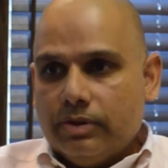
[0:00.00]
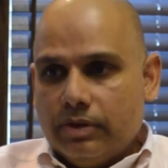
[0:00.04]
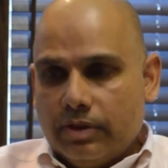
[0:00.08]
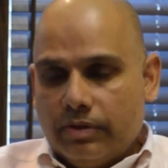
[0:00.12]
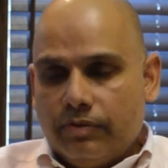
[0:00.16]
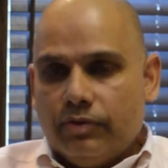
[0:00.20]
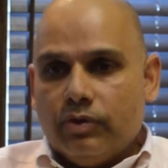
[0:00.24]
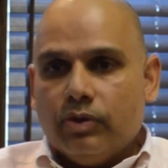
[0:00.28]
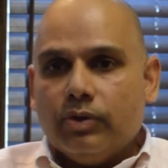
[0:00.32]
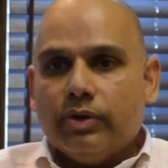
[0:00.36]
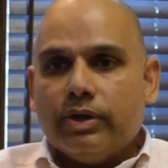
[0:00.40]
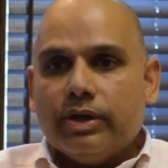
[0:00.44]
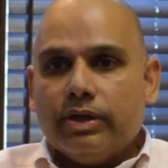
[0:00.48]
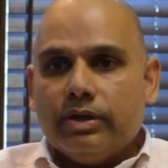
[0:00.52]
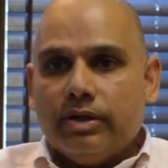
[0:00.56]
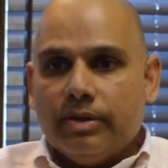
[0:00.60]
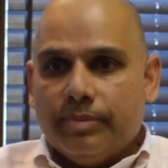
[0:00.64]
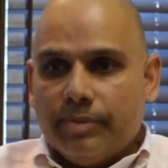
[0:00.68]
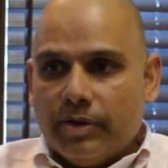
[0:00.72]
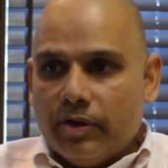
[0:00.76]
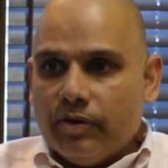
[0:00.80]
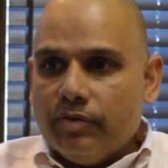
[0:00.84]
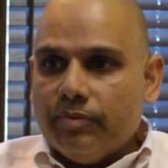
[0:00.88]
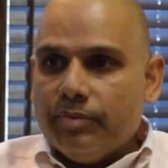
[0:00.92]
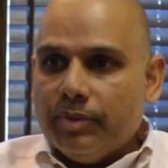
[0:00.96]
If you look at the
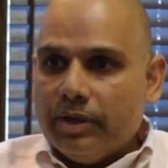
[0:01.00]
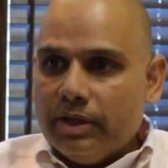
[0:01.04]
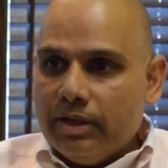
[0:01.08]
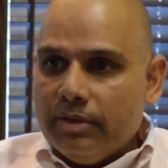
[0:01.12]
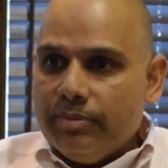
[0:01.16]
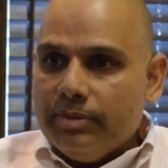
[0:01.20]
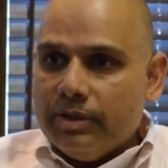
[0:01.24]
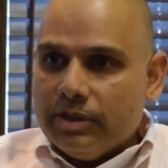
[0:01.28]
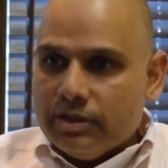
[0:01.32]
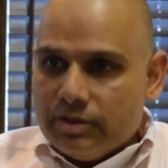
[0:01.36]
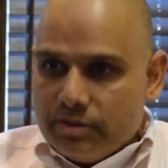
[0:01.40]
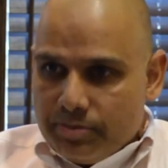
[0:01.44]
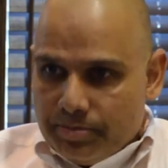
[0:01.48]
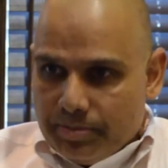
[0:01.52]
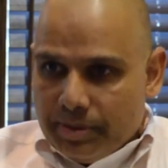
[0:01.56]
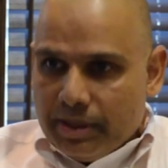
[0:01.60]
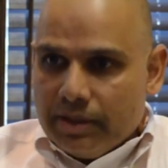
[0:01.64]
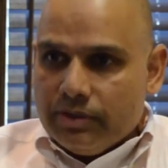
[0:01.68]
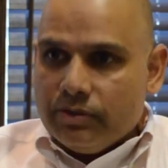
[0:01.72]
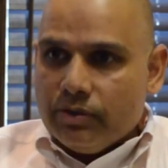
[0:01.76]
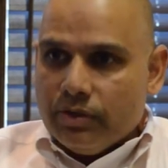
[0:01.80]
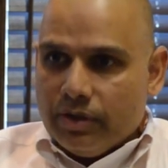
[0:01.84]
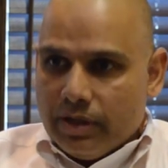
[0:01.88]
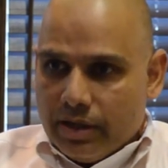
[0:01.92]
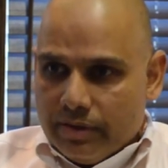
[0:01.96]
amount of money being
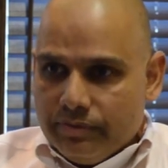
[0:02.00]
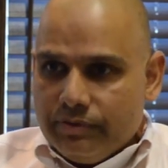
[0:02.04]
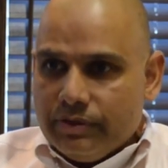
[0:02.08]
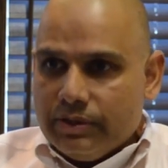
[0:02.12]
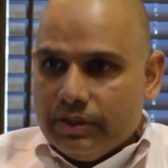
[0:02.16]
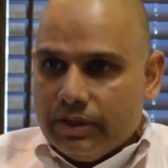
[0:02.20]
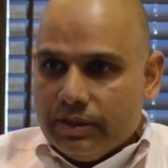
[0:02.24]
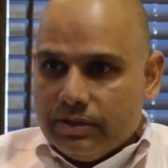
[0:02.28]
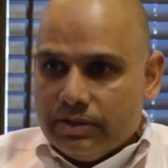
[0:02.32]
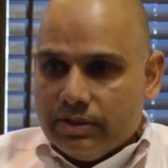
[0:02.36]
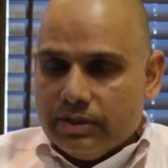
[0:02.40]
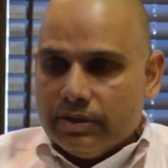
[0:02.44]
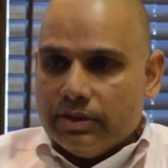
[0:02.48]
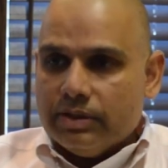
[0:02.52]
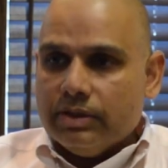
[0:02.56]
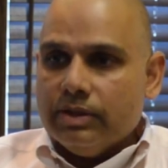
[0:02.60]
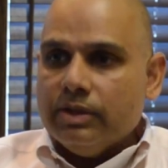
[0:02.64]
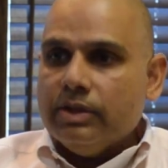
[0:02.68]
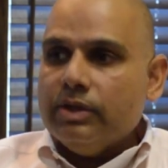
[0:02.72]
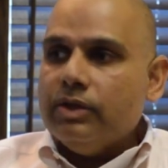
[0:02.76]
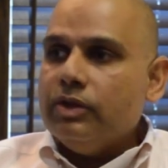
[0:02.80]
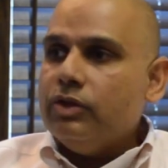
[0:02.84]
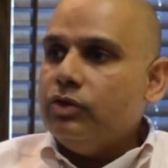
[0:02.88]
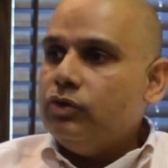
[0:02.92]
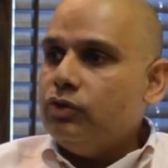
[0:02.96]
spent on advertising
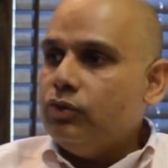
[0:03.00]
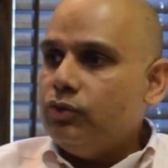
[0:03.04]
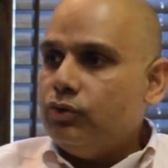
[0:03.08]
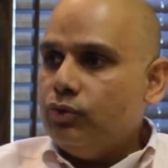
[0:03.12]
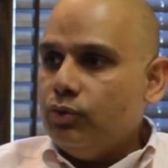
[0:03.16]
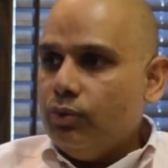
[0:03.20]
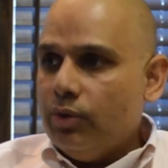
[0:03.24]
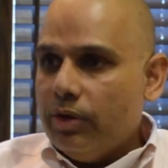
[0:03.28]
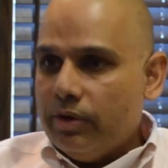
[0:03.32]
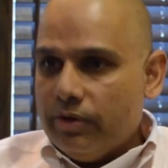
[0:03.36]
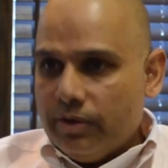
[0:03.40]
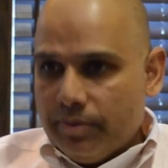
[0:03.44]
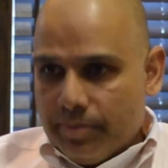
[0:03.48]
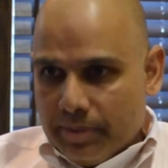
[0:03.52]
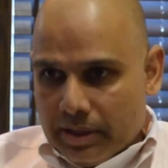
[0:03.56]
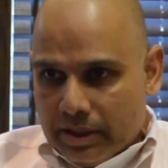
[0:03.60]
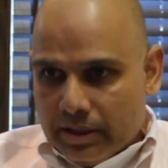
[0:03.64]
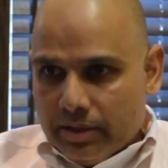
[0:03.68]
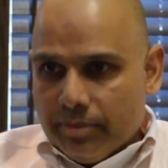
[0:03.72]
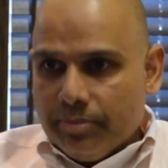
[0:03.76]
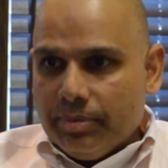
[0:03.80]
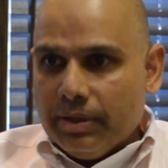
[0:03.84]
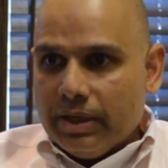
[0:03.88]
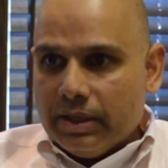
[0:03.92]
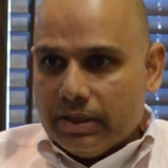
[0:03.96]
to 200
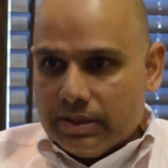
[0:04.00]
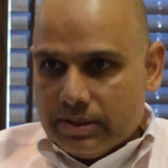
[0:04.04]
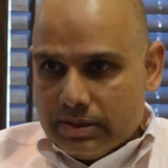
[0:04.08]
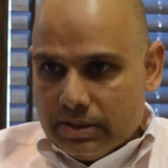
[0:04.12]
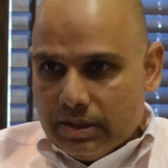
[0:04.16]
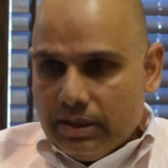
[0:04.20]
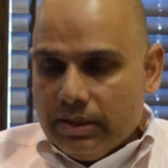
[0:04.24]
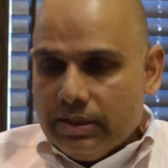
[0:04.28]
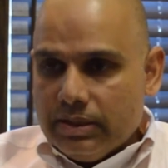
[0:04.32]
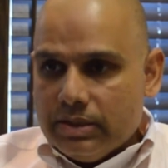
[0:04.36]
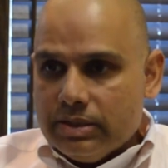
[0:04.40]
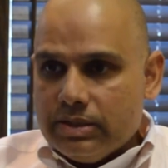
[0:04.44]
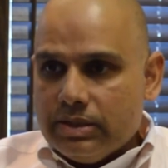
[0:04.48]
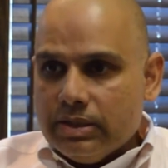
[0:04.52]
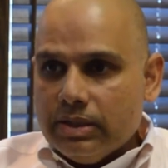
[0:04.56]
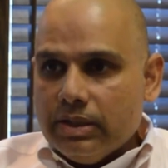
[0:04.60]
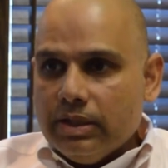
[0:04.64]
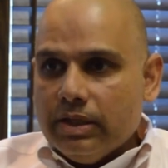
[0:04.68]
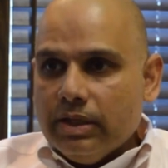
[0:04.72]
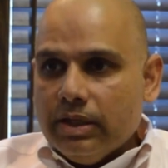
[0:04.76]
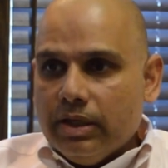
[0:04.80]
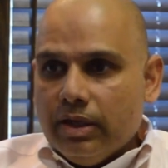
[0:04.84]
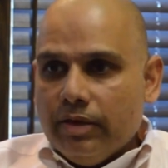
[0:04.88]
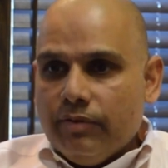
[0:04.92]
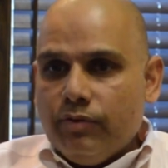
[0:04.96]
million Pakistanis,
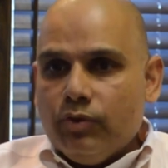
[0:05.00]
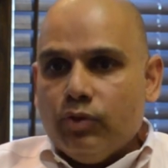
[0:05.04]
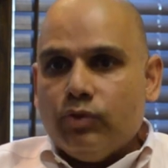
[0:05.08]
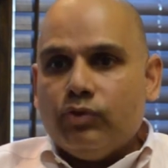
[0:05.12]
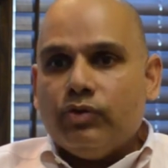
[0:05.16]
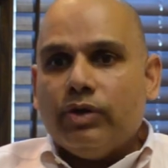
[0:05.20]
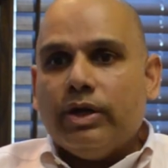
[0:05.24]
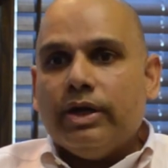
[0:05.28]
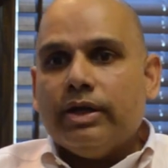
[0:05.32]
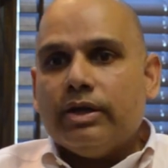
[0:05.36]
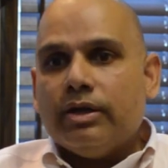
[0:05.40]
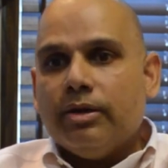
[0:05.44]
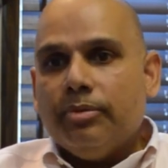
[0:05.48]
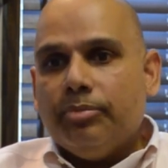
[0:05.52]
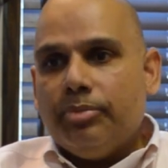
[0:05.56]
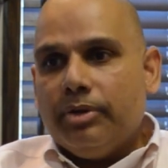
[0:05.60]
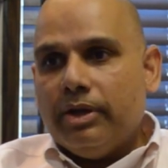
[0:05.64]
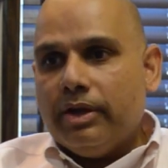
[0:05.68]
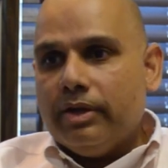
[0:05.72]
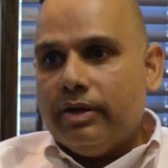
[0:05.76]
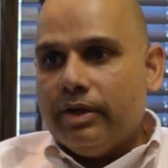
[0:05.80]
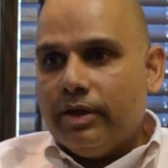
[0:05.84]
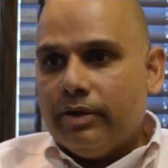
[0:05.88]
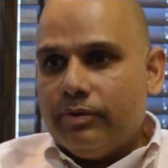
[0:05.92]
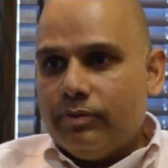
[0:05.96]
if you try and
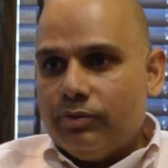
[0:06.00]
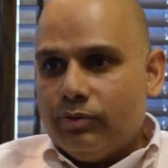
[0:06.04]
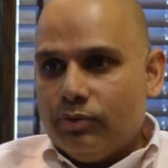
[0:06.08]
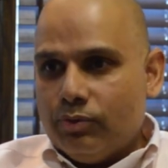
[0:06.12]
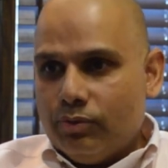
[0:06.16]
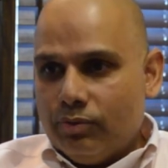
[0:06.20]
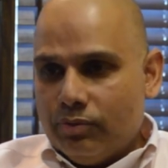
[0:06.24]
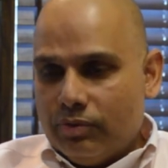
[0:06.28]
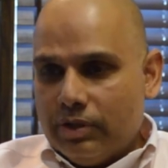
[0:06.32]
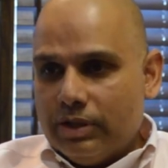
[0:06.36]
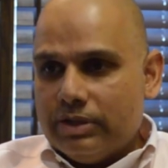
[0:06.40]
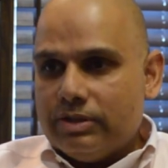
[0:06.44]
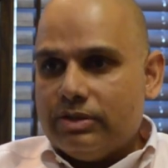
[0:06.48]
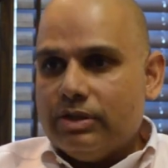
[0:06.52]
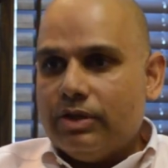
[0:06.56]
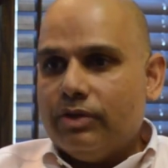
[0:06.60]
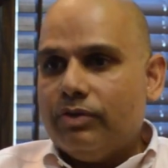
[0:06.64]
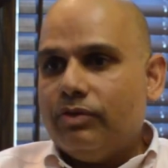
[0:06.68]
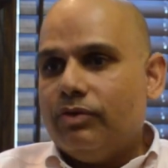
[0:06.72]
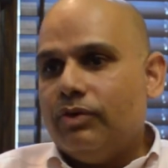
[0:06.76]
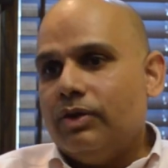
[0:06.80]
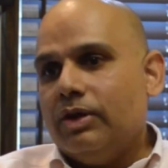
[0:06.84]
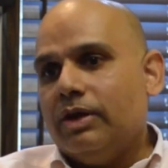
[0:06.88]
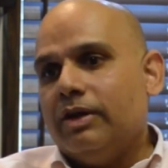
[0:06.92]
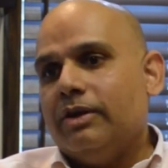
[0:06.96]
compare that to, let's say,
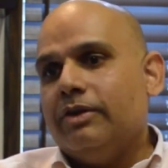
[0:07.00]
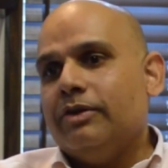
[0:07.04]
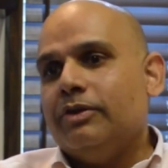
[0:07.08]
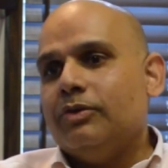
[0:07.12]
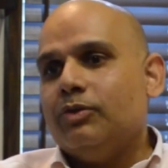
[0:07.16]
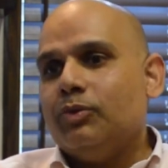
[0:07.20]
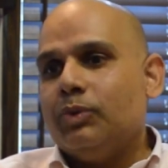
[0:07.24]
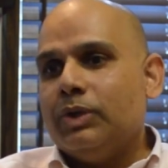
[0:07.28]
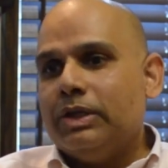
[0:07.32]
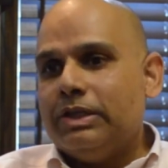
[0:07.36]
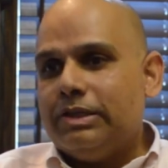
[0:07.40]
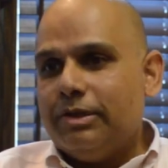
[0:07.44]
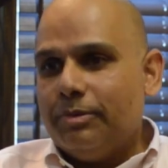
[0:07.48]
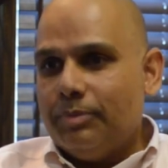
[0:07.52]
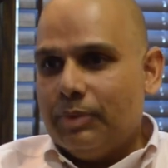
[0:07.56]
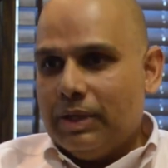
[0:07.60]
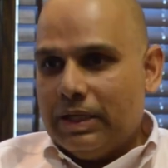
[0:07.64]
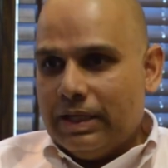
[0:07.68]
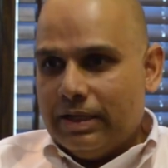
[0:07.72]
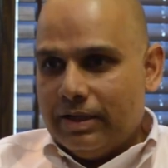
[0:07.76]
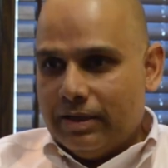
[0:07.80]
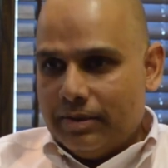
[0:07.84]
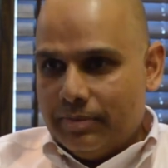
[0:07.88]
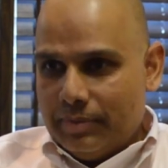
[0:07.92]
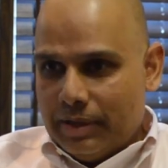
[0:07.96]
320
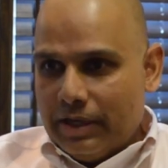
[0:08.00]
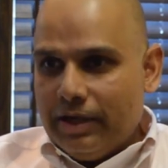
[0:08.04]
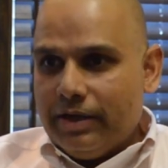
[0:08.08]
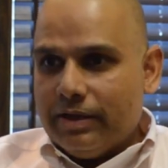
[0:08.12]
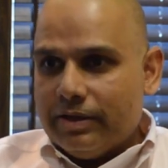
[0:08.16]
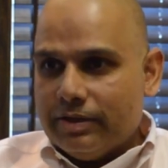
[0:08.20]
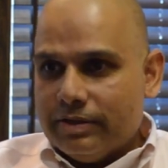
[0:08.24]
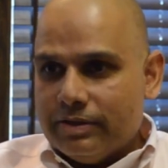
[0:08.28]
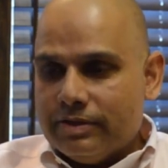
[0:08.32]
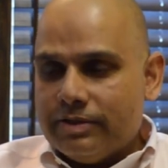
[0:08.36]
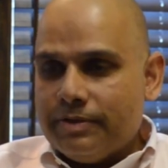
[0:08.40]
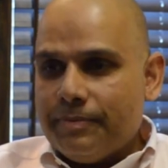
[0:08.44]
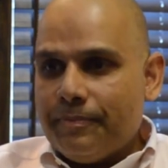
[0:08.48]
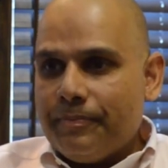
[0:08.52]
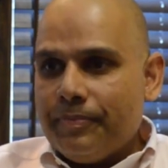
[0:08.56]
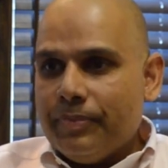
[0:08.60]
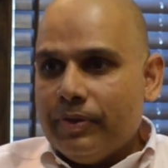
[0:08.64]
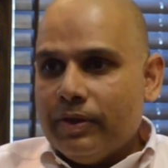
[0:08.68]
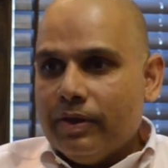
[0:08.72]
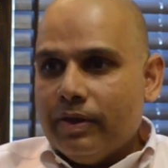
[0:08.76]
million Americans,